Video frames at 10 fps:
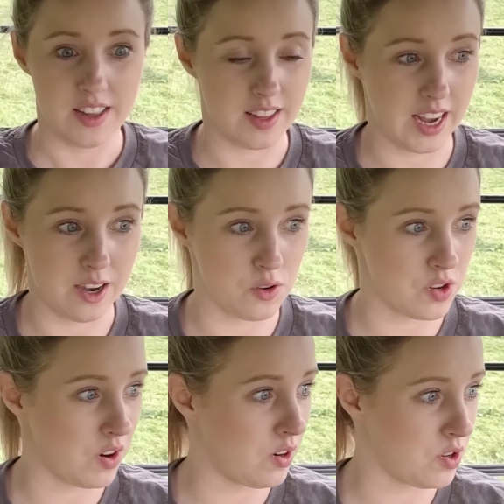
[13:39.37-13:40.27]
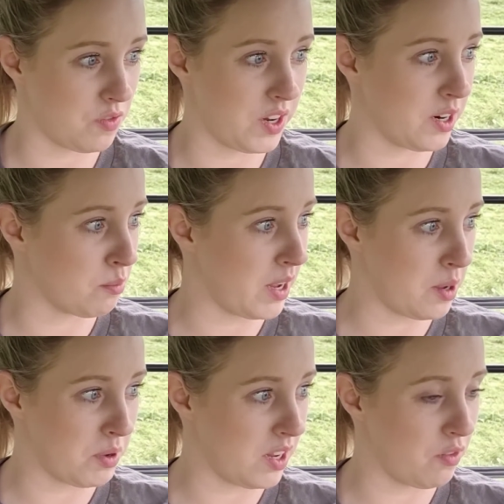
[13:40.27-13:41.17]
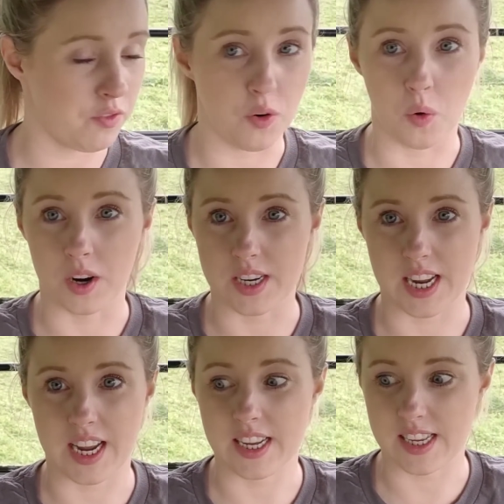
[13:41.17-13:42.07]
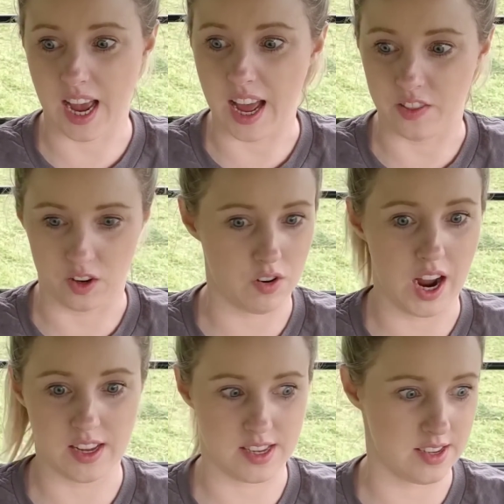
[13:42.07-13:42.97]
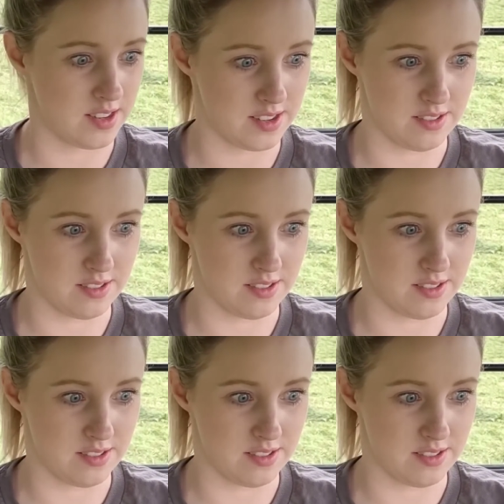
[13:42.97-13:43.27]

the cows are out of here maybe 4 days, and the grass